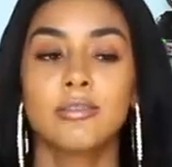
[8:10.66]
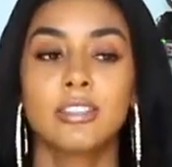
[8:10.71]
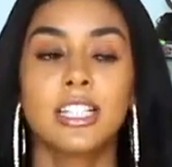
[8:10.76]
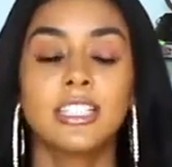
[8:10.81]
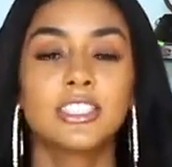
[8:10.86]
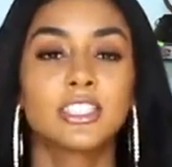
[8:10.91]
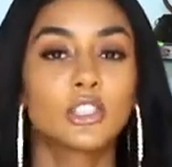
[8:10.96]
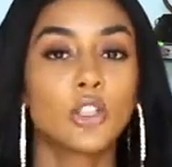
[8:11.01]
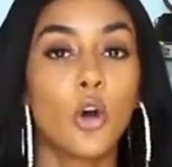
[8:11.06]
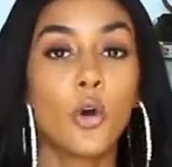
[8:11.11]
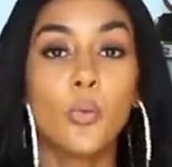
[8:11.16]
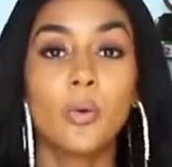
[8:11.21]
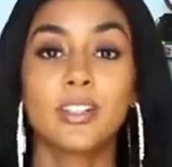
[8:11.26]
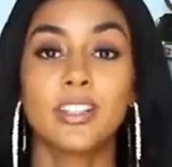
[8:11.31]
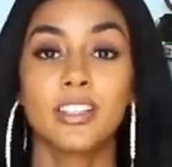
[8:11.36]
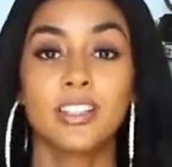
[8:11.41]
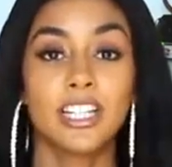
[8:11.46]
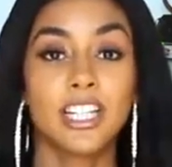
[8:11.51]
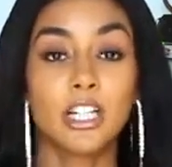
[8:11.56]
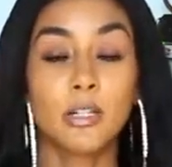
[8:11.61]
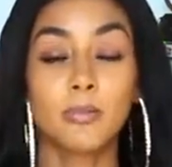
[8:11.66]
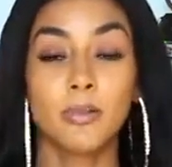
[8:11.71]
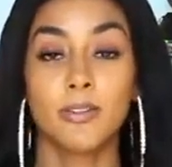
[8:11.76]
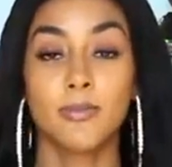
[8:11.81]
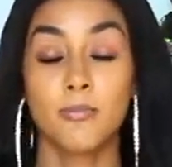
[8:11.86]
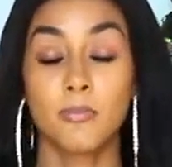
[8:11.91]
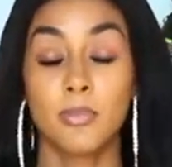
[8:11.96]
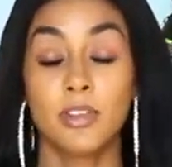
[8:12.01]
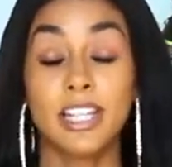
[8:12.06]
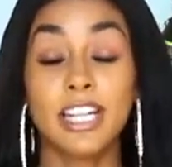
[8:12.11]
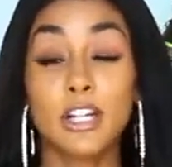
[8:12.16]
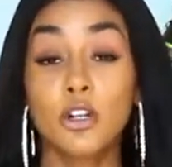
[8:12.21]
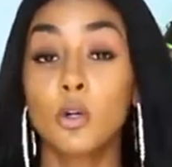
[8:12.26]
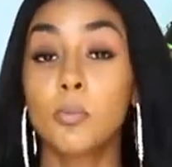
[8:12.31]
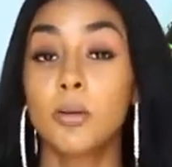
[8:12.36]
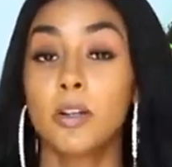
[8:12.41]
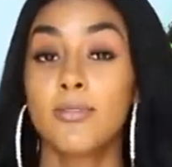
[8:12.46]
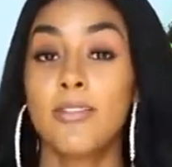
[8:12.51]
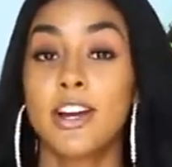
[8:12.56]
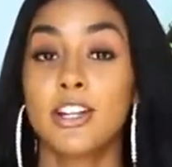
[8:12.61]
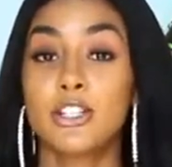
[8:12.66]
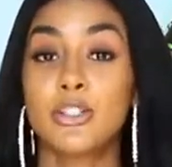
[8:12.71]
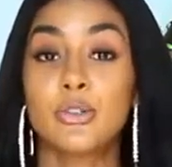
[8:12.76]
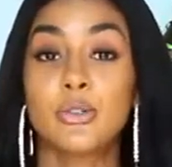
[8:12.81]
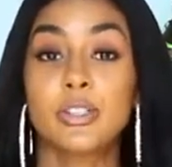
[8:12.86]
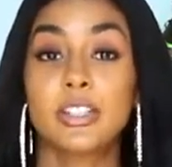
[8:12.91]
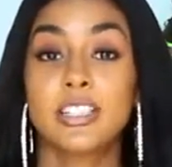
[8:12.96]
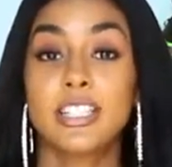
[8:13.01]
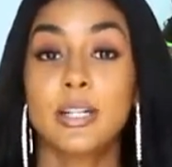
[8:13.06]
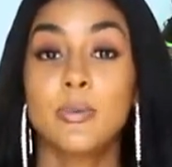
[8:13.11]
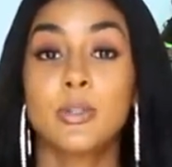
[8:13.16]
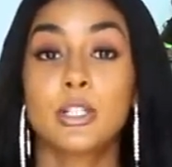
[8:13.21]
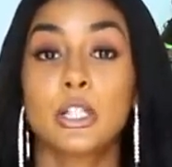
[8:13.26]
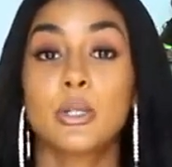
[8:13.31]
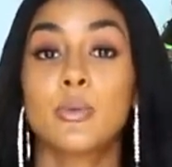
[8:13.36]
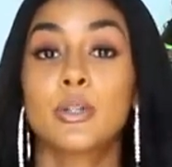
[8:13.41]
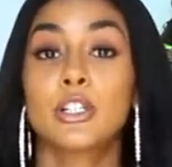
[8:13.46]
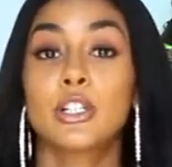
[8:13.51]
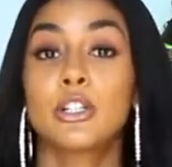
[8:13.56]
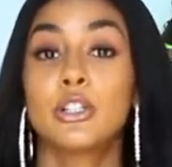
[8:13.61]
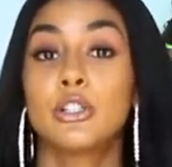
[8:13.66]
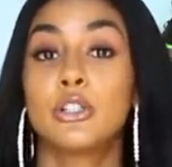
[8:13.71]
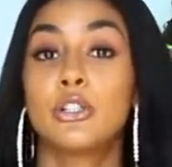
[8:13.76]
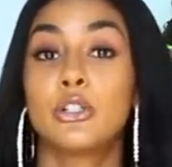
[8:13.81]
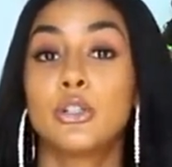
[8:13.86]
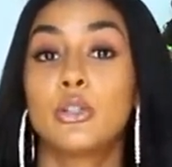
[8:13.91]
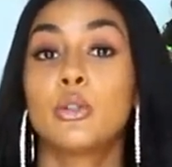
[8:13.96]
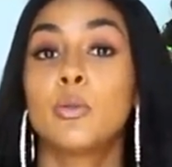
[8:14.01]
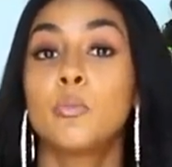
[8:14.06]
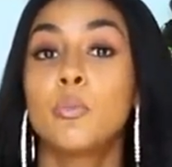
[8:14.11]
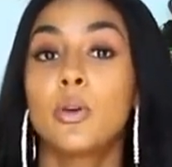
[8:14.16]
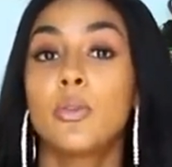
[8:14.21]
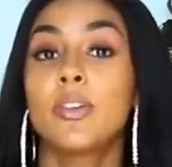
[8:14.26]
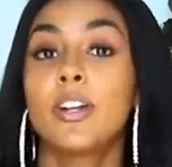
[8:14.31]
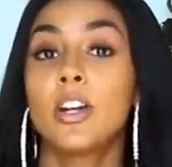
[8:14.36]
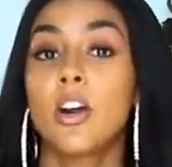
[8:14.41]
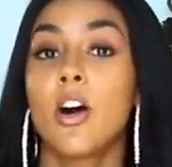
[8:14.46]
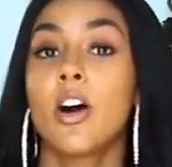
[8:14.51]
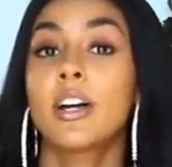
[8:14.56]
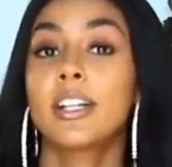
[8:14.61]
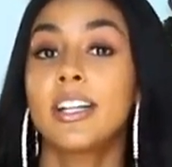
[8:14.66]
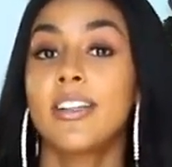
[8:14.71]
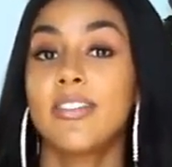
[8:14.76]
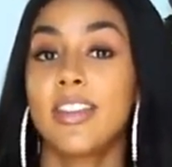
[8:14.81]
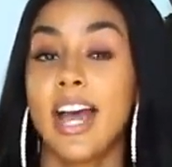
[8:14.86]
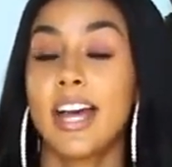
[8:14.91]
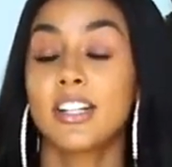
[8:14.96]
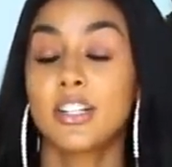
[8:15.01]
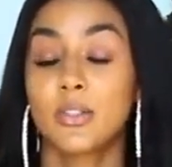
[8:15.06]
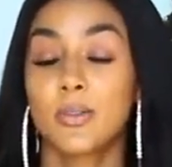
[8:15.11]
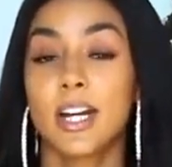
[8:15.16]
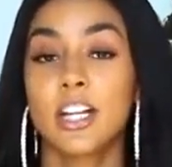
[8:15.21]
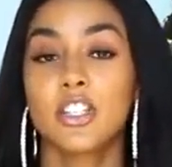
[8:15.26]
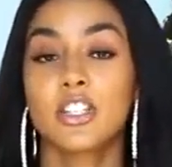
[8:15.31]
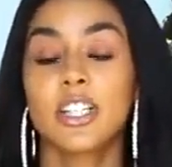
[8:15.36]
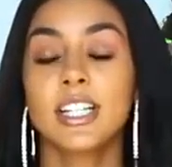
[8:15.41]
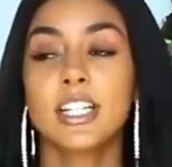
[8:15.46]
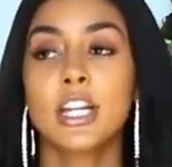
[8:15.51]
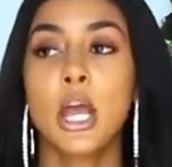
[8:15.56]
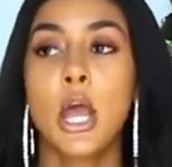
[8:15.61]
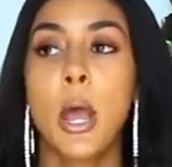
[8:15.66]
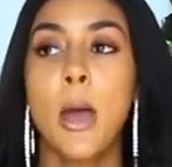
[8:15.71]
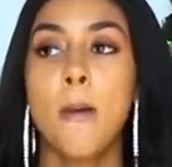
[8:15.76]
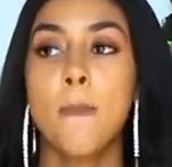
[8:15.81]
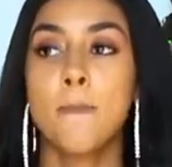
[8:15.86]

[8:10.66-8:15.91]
consult with a legal professional to see what you want to do moving on in that direction.